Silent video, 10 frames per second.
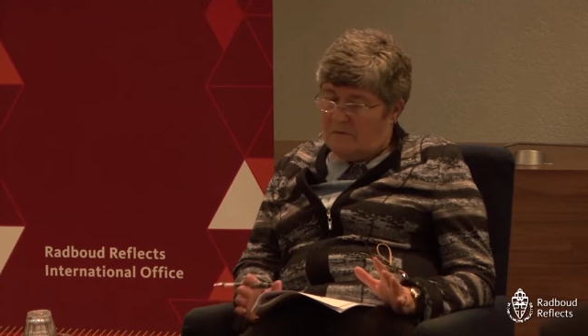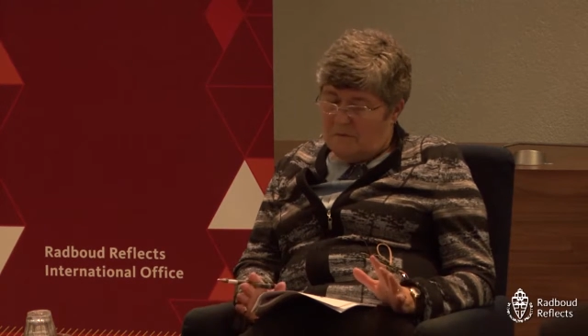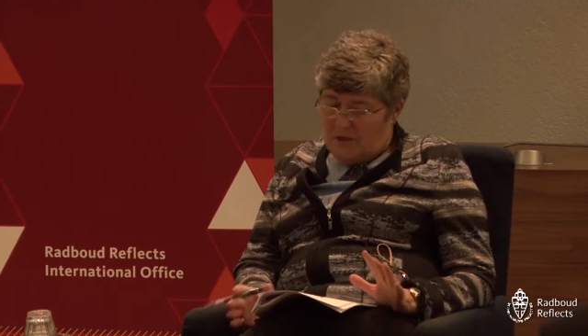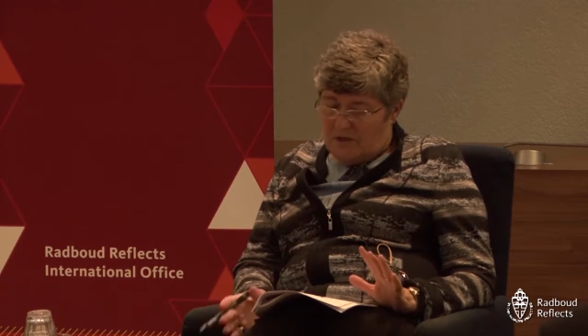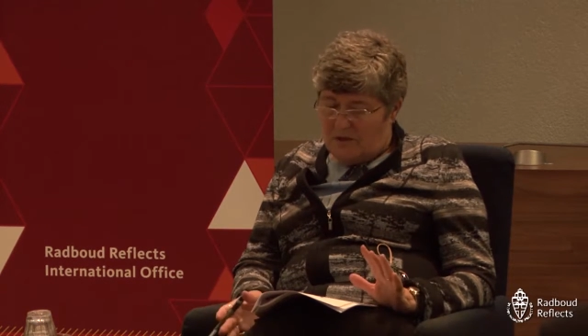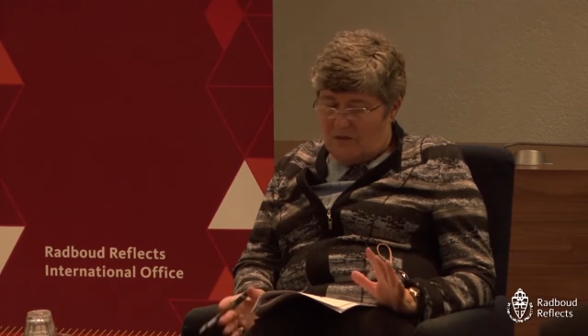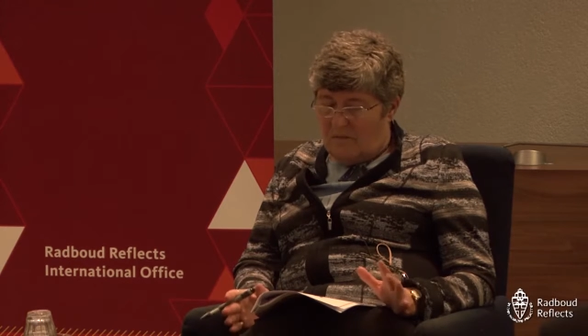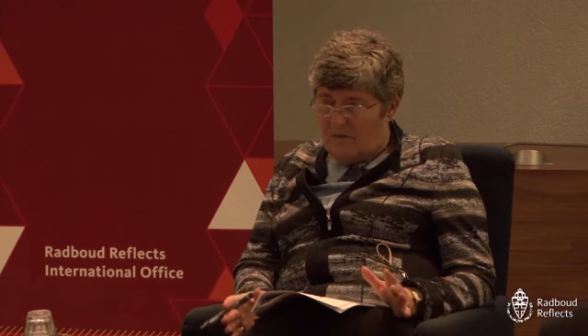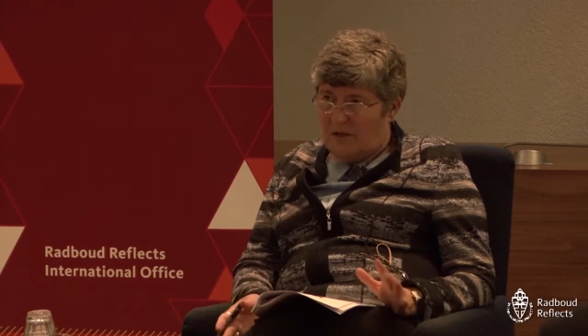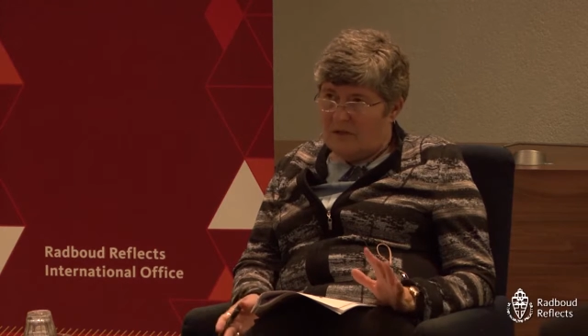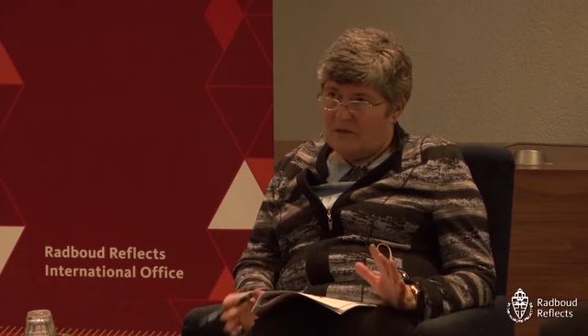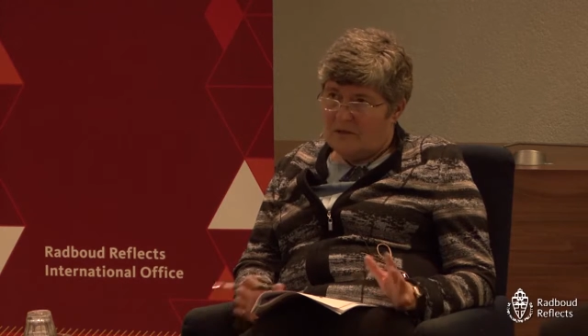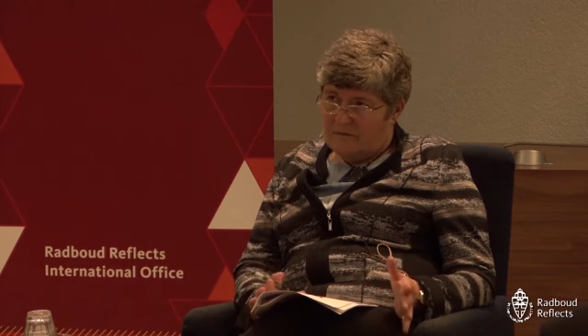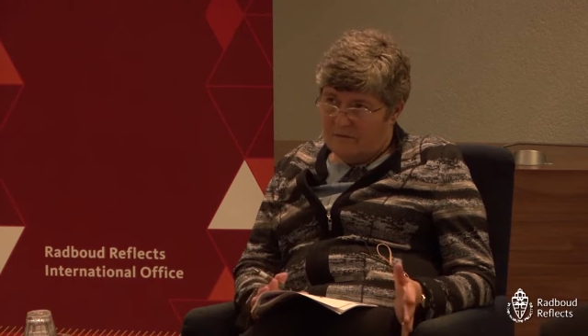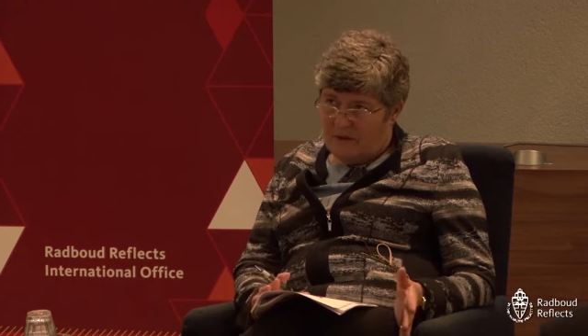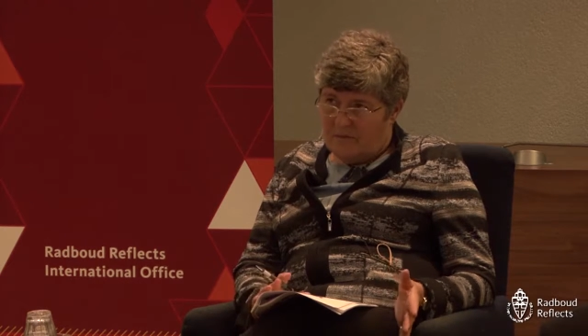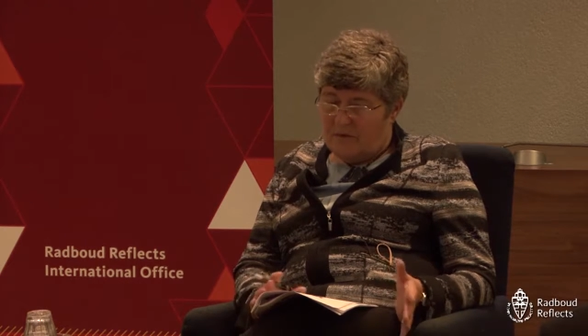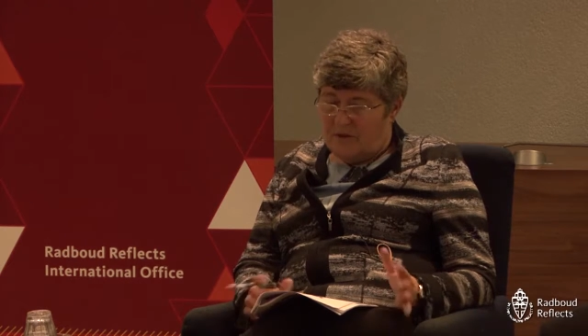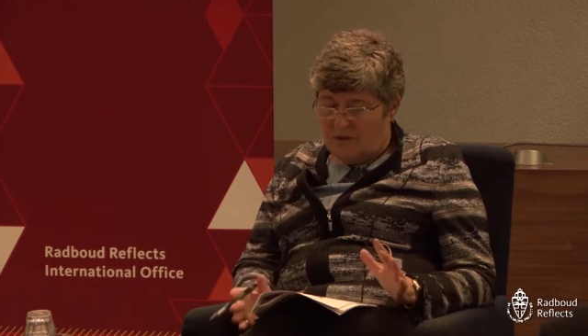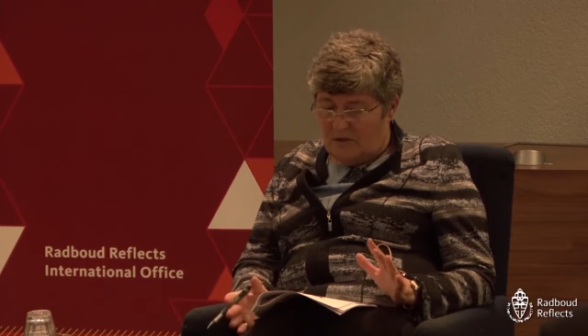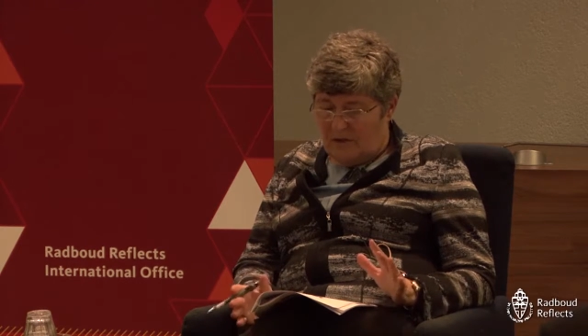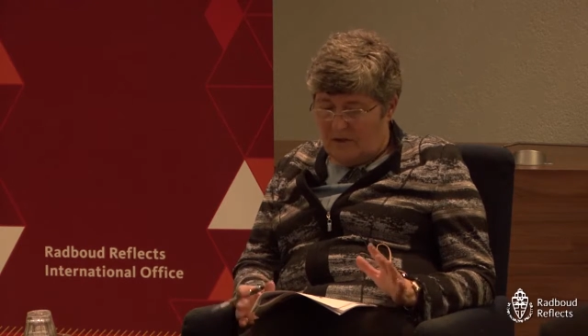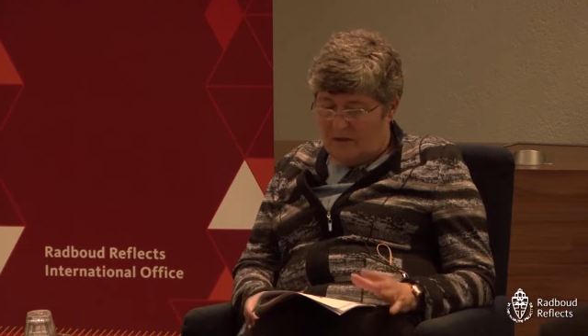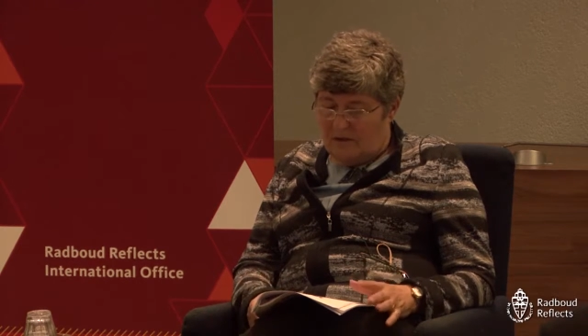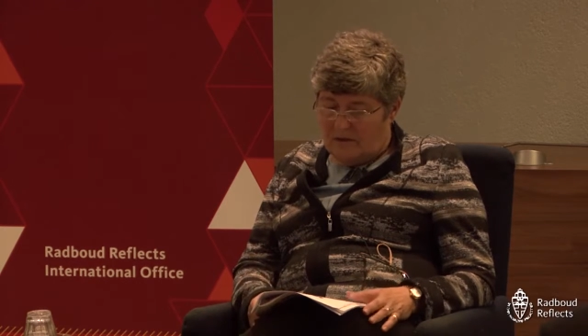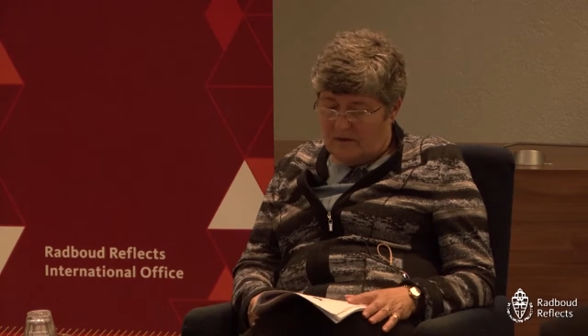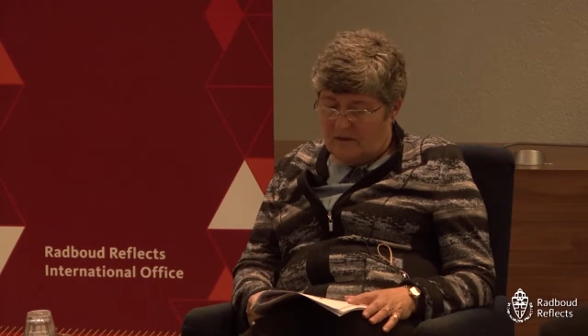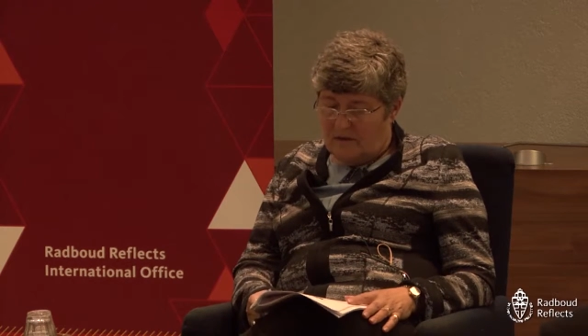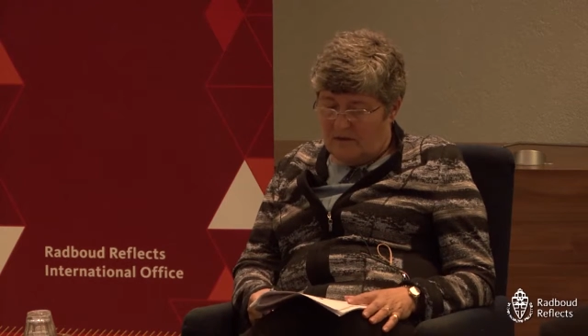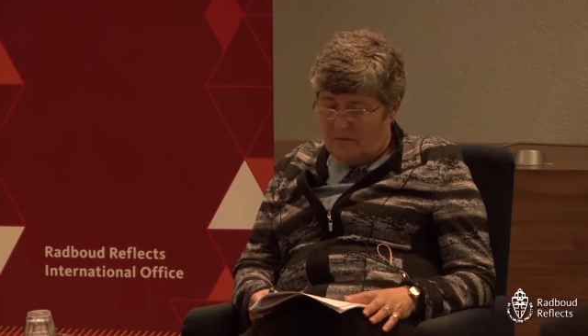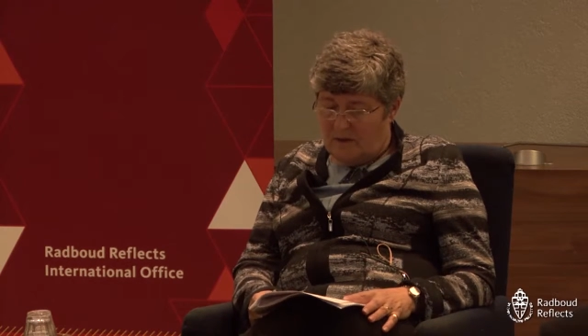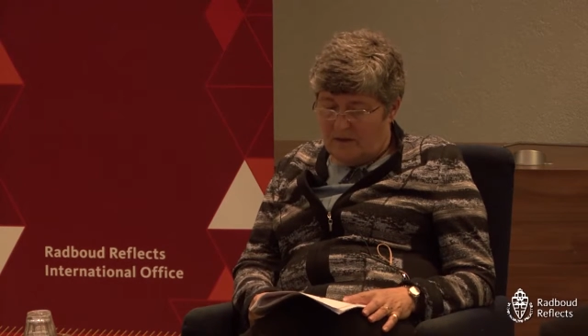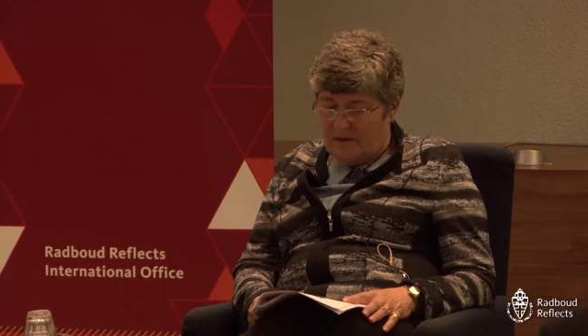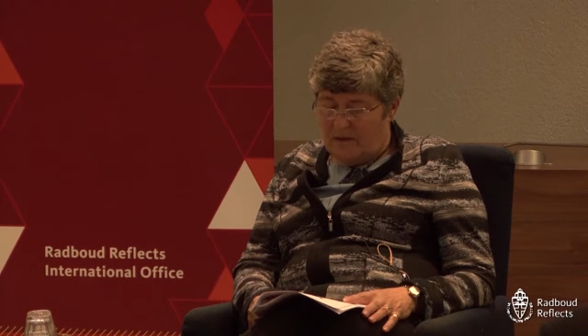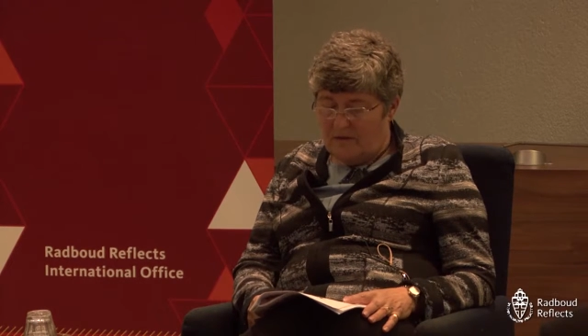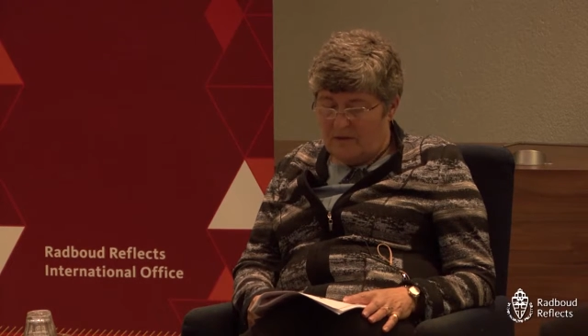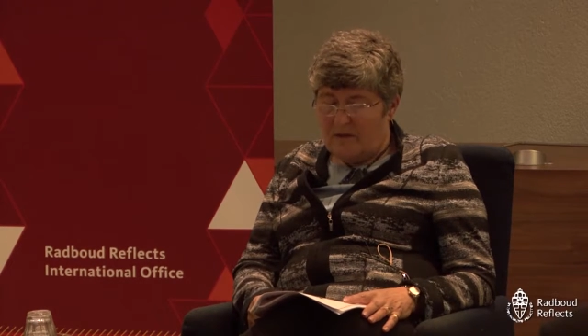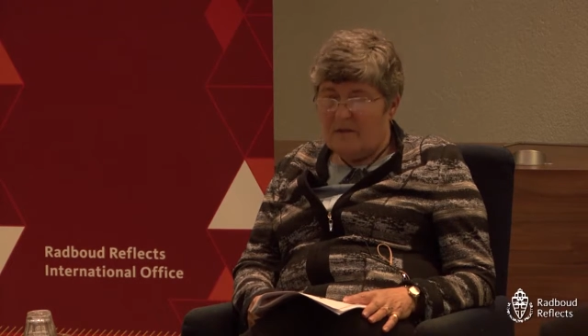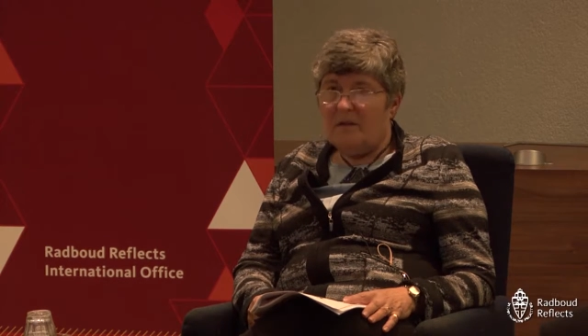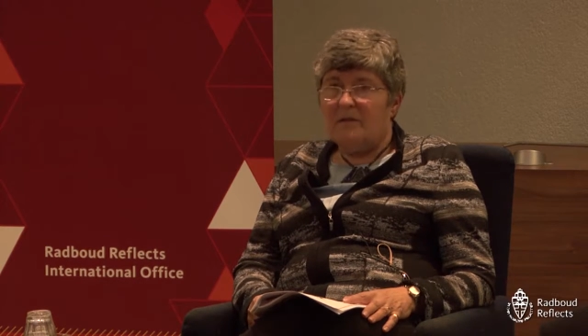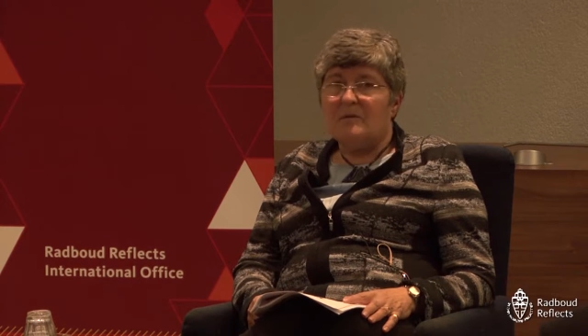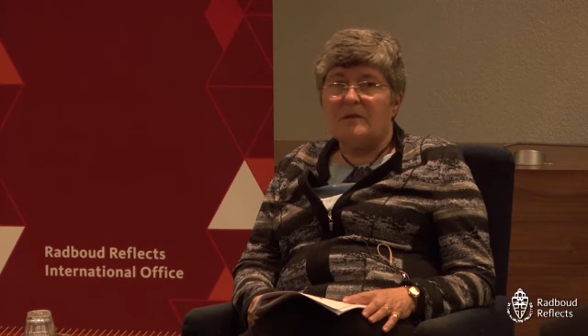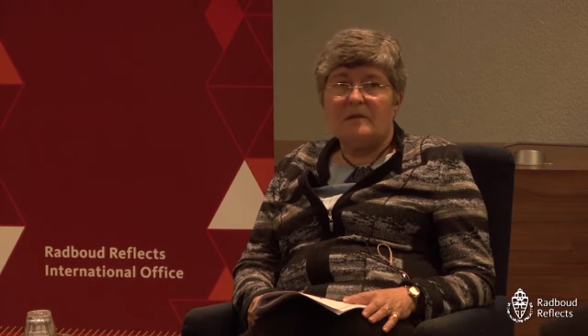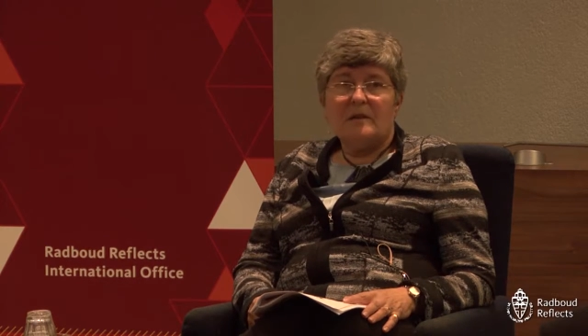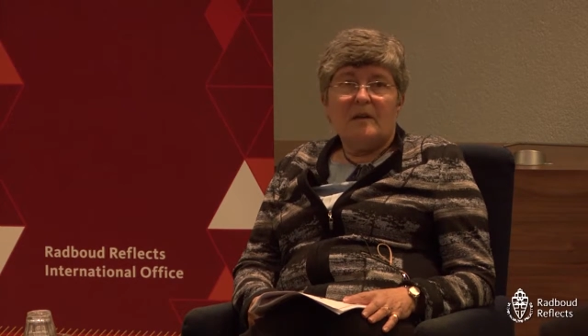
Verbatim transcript: which is a combination of Aboriginals and white settlers, and the Inuit.